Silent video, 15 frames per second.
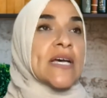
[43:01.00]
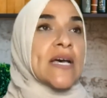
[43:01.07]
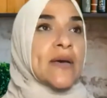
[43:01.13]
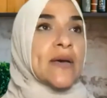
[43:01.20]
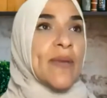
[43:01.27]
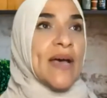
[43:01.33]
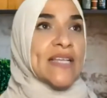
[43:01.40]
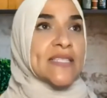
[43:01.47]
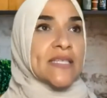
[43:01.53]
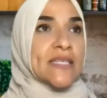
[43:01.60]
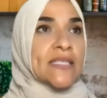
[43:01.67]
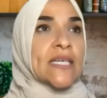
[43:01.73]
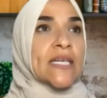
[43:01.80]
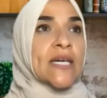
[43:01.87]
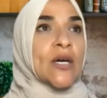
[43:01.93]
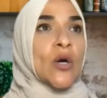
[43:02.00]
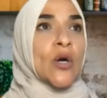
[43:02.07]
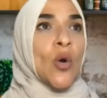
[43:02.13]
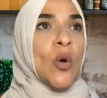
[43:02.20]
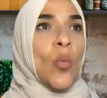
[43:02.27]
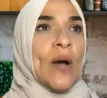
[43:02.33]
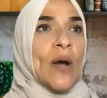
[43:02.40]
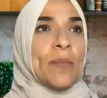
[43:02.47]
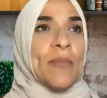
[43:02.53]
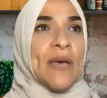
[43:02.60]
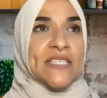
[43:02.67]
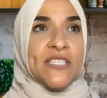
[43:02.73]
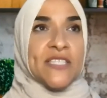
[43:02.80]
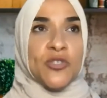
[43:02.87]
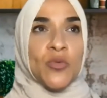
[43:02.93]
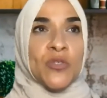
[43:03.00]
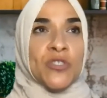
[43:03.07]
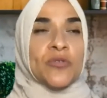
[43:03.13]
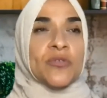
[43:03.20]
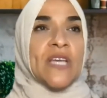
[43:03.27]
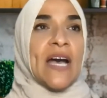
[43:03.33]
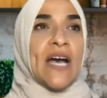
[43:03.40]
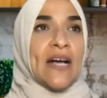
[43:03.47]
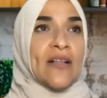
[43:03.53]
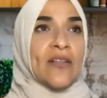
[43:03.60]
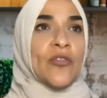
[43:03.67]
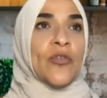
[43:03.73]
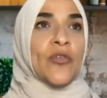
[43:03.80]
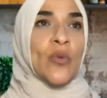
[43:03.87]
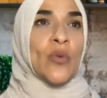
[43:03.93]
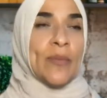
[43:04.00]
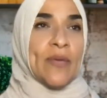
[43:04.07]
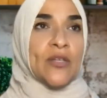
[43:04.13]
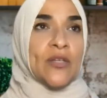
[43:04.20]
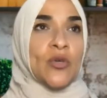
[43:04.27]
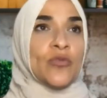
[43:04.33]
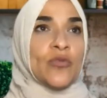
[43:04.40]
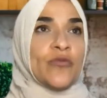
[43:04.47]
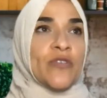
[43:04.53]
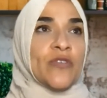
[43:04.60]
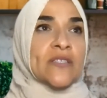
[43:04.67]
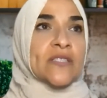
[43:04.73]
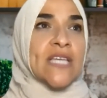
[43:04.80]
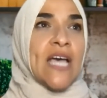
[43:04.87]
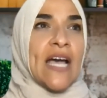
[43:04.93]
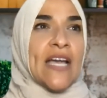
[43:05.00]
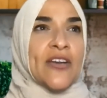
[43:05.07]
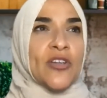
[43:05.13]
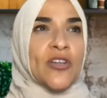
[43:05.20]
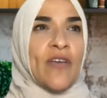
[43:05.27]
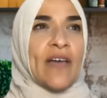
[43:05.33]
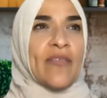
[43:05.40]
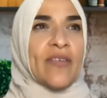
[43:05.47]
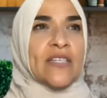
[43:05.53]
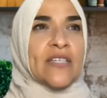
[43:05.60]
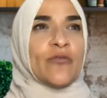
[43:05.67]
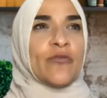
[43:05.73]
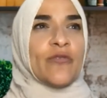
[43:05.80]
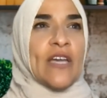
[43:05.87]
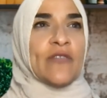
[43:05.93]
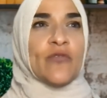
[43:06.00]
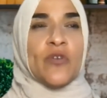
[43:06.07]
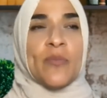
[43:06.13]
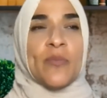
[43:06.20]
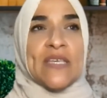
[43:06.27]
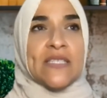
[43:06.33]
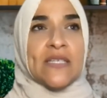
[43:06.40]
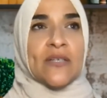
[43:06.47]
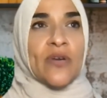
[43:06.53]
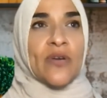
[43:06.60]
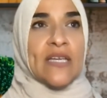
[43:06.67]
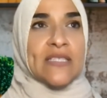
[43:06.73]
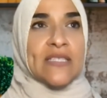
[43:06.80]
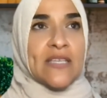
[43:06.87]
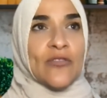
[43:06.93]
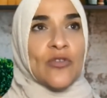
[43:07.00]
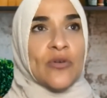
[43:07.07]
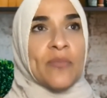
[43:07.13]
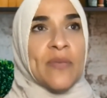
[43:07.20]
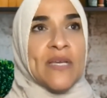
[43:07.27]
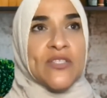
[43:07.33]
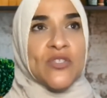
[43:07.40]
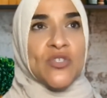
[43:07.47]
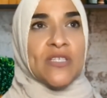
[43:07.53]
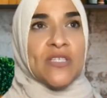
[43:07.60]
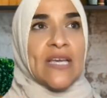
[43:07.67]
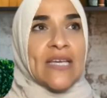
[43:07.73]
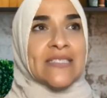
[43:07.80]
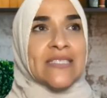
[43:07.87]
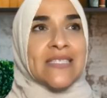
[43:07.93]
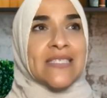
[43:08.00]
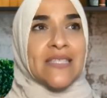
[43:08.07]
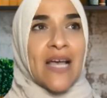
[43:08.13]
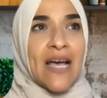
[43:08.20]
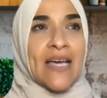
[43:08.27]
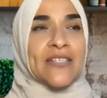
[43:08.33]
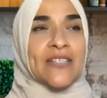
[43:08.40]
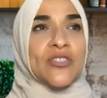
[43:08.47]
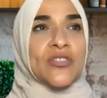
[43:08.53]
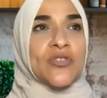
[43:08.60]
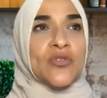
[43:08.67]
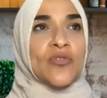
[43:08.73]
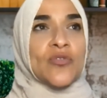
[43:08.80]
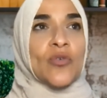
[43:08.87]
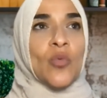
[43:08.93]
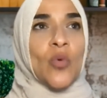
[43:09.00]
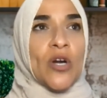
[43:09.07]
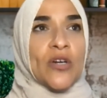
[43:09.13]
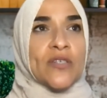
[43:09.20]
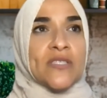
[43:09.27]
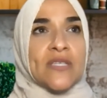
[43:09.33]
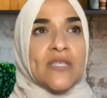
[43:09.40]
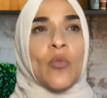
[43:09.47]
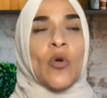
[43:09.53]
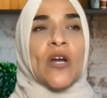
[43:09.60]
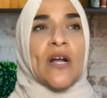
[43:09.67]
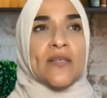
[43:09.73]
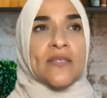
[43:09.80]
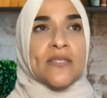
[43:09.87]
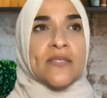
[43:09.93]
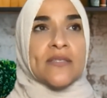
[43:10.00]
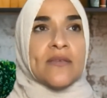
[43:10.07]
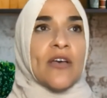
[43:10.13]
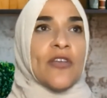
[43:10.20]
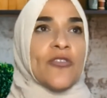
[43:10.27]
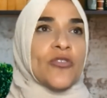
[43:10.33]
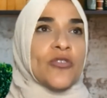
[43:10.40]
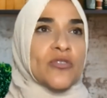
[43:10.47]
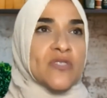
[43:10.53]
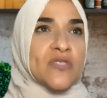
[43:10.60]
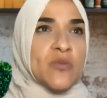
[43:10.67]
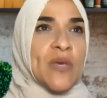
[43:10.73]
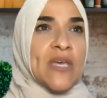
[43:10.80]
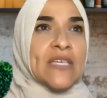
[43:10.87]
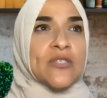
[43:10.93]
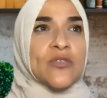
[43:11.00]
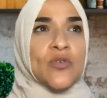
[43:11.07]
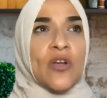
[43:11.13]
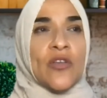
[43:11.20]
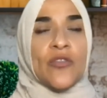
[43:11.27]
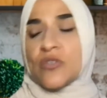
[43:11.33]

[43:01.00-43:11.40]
Matson. What message would you tell the women who feel tired of having to fight for basic rights at their masjid and decide to do the work somewhere else, a third space or other